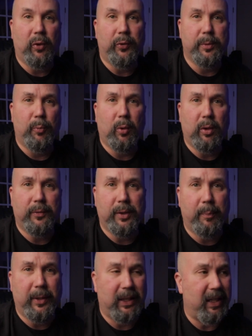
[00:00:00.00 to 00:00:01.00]
It was more of
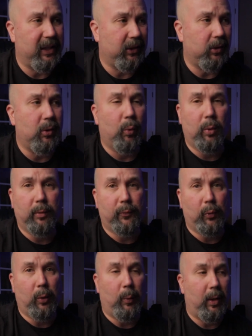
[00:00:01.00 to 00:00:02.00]
something I ignored
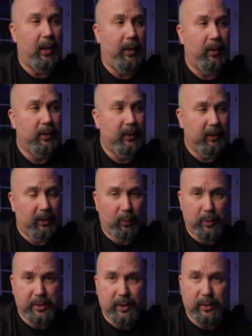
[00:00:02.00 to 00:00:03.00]
for a while,
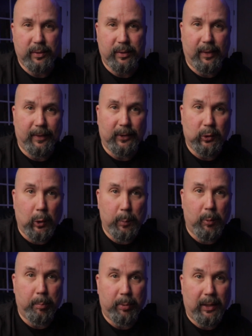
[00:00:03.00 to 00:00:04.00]
was this
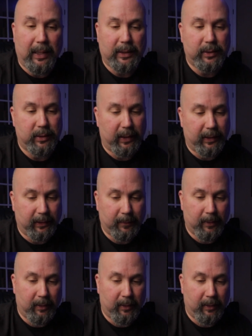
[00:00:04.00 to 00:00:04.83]
global block setting.